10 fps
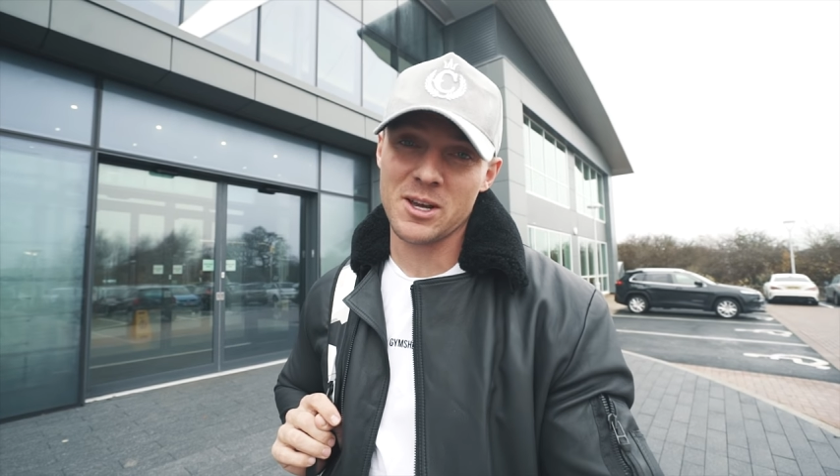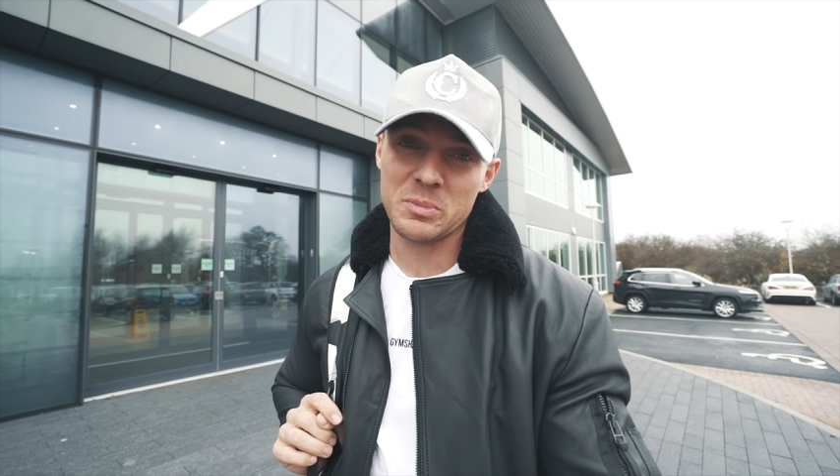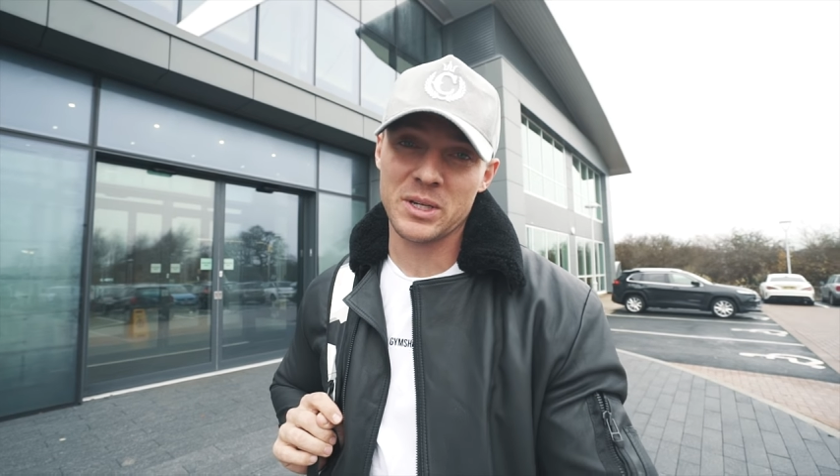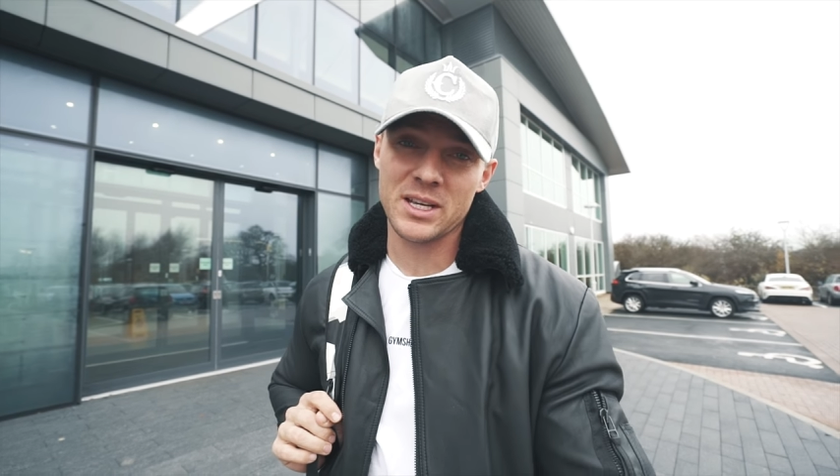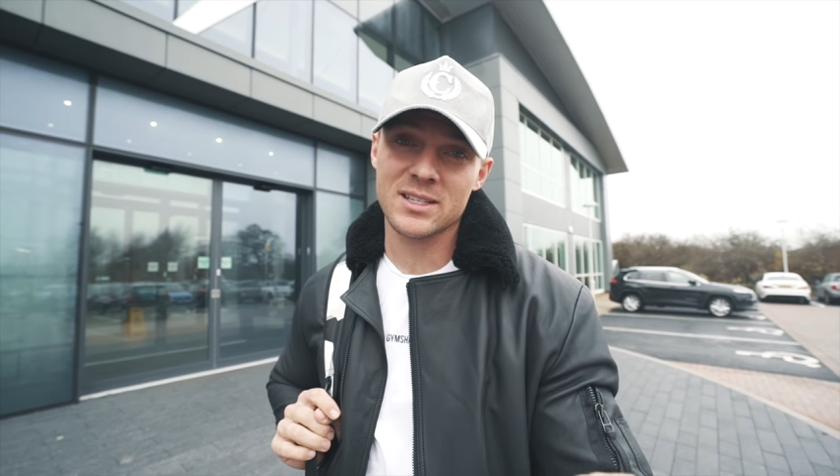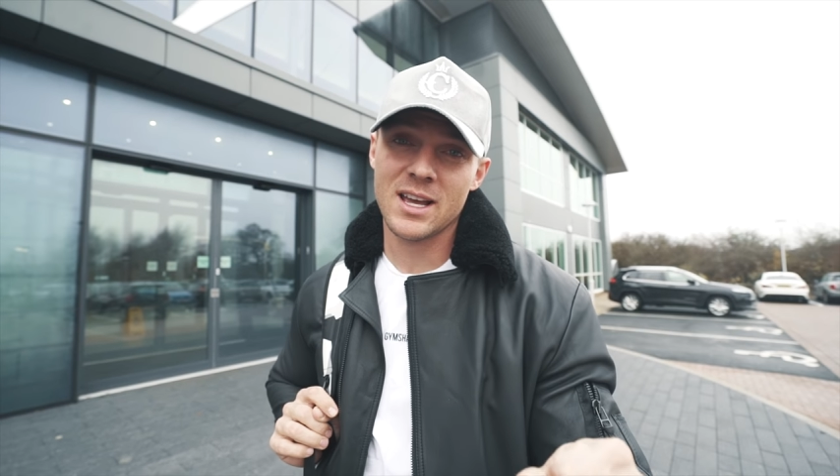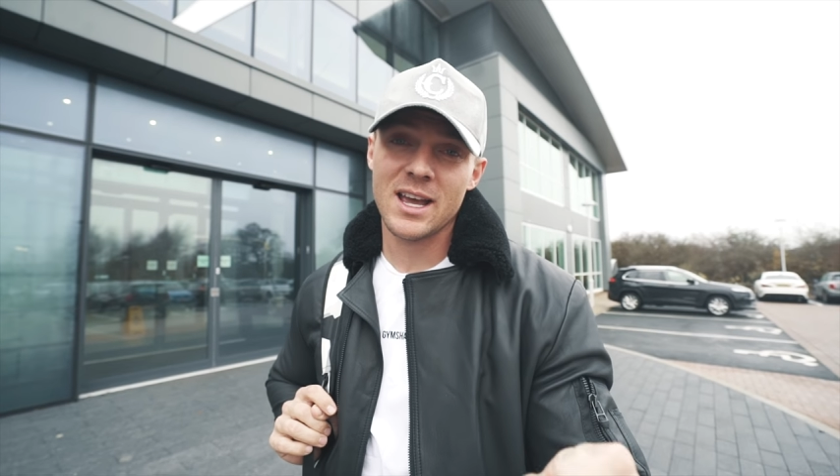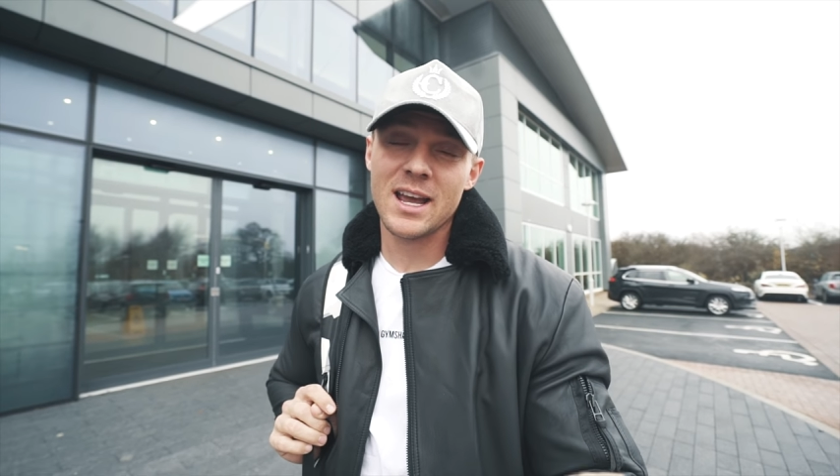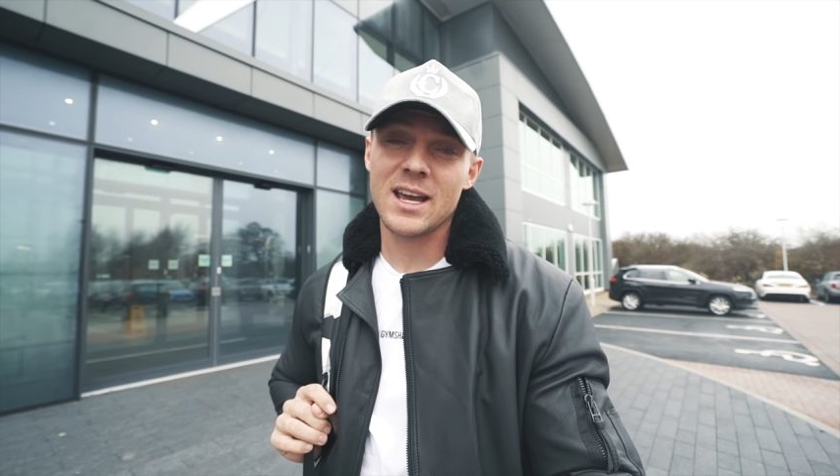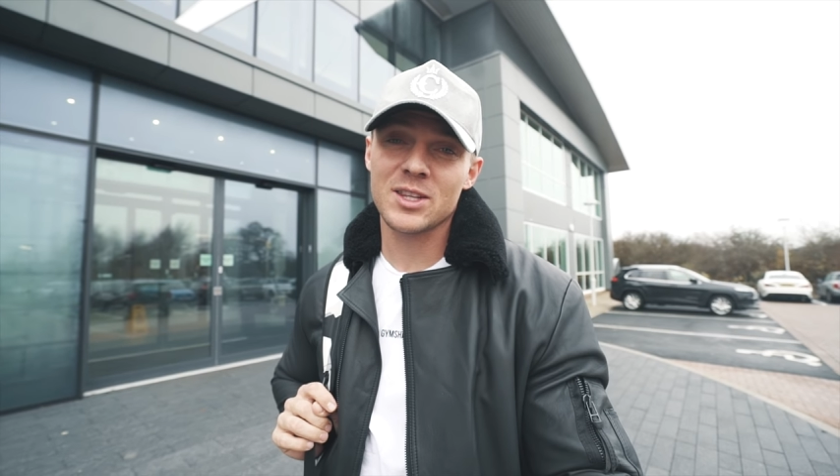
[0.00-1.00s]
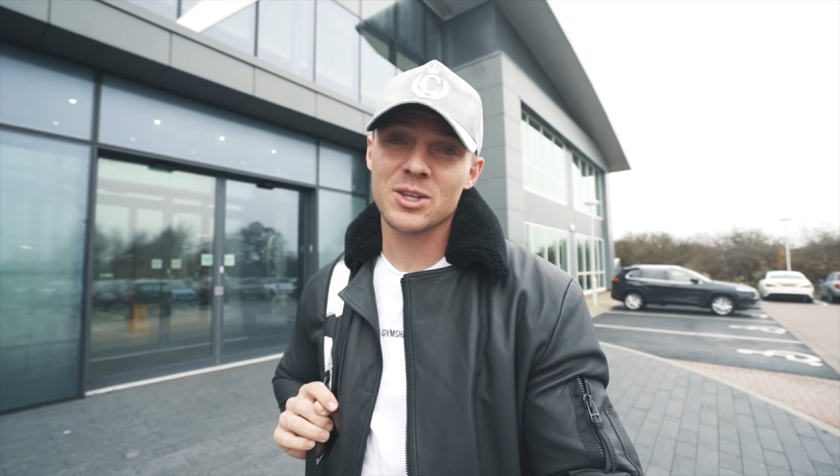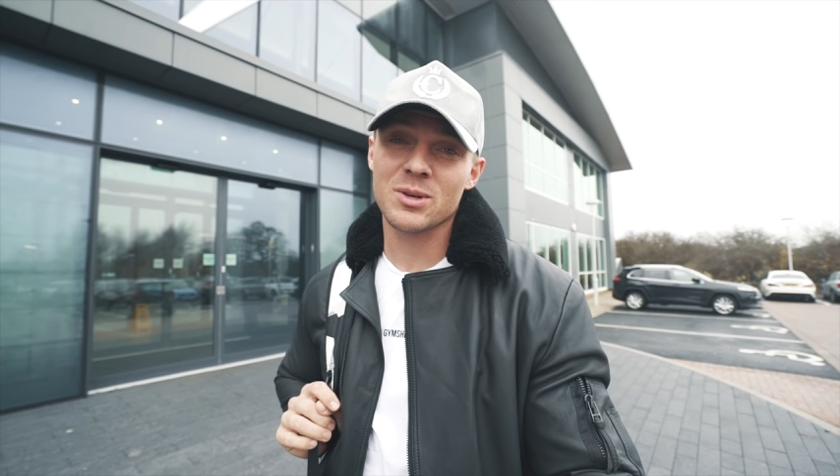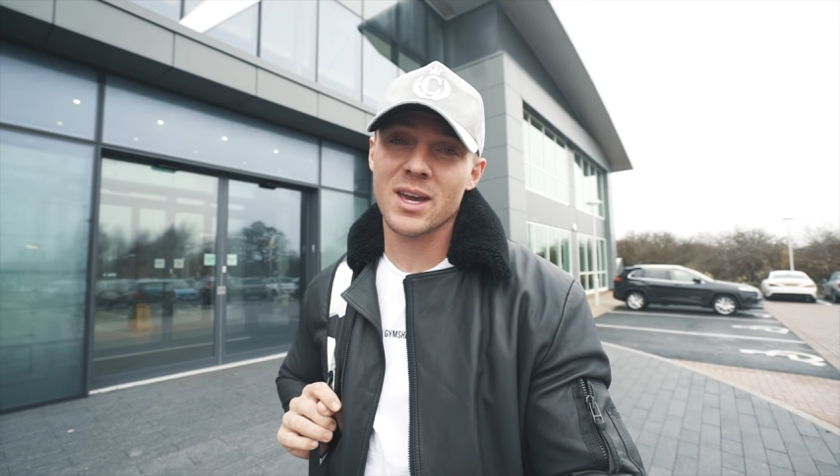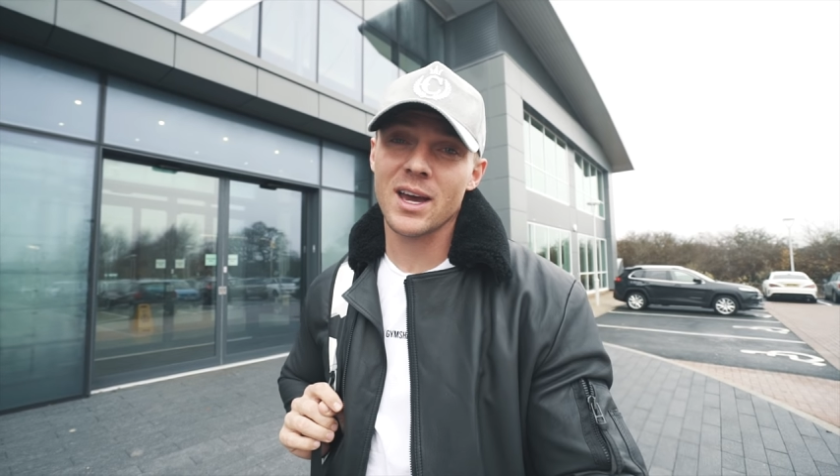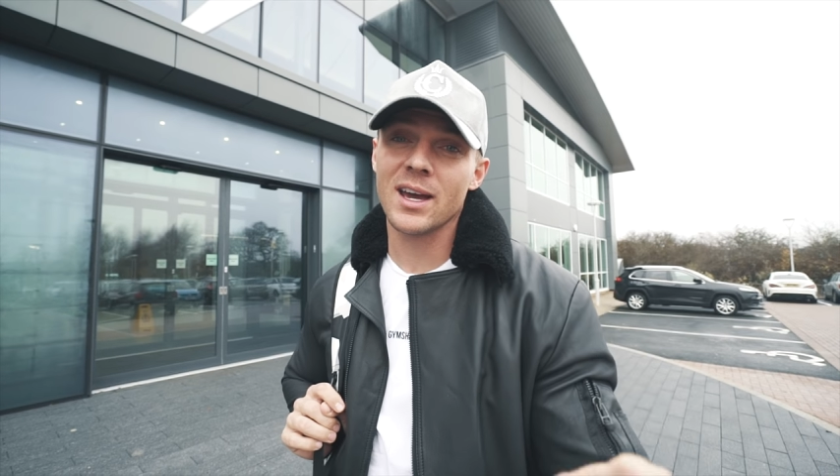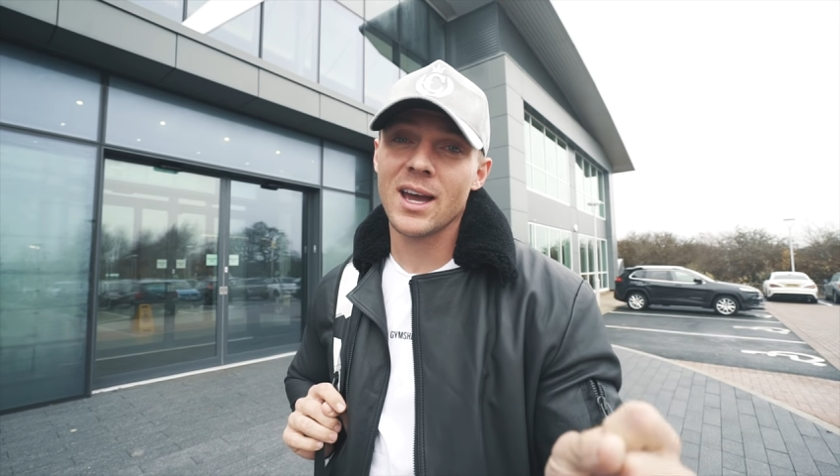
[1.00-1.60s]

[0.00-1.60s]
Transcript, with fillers: companies in the UK,